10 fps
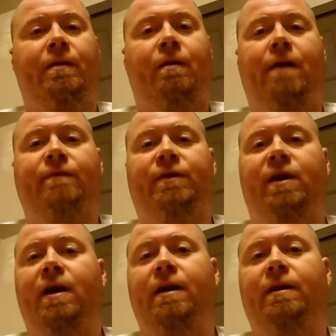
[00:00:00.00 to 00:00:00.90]
I've
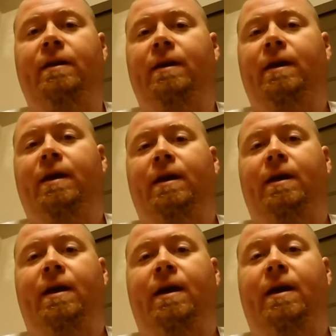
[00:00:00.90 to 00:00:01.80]
tried,
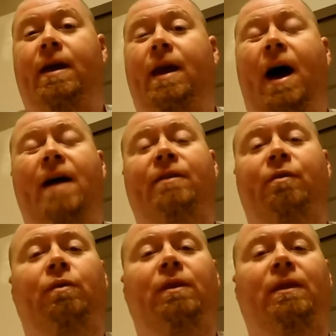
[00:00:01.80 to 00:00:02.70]
and I
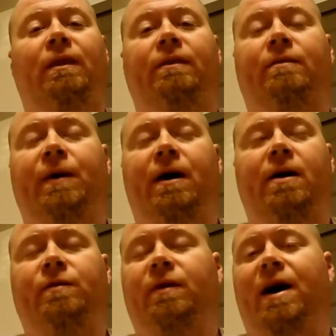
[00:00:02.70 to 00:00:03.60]
don't, to be
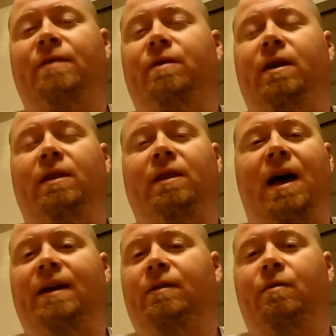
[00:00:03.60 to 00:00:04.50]
honest with you, I do not
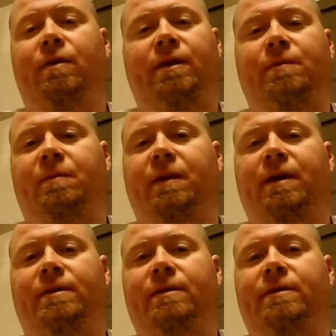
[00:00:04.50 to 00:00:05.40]
like going to these
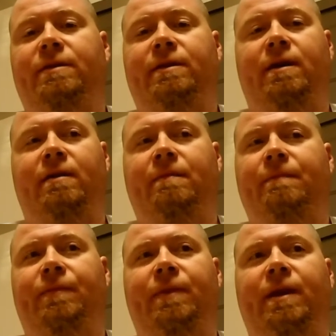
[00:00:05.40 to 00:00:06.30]
places.
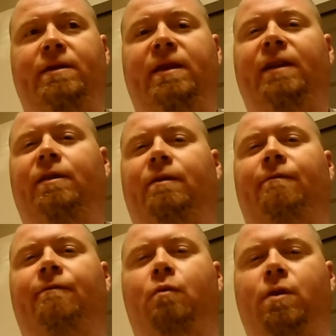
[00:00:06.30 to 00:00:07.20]
It's like they're
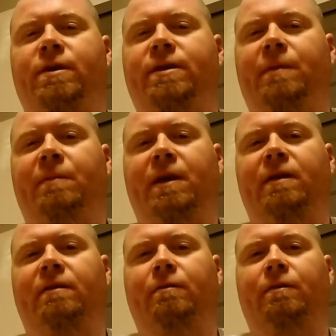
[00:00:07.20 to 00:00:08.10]
forcing me to
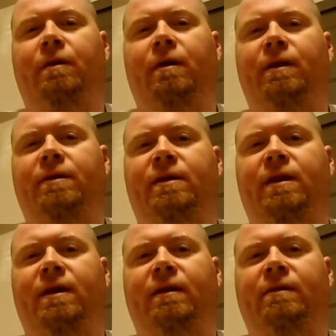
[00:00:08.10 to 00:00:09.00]
do all these
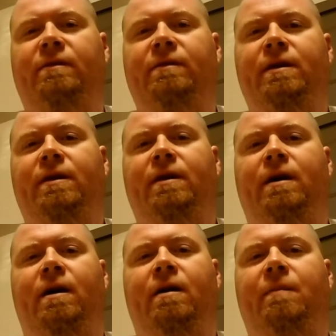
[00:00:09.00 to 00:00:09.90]
things,
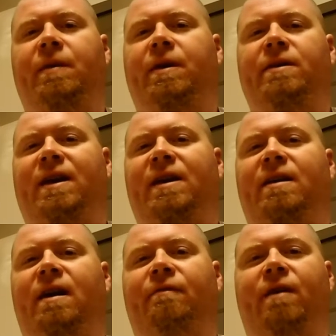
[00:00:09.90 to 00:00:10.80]
because I
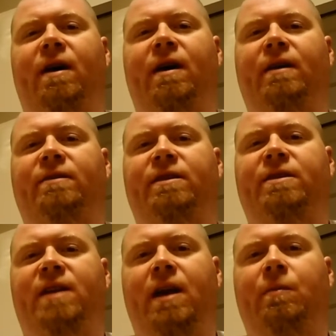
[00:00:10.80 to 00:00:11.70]
cannot find
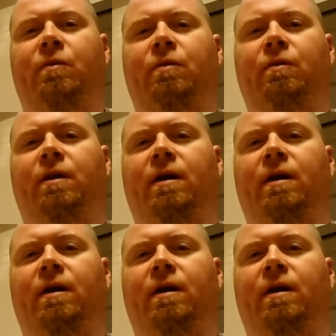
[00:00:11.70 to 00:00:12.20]
sustainable,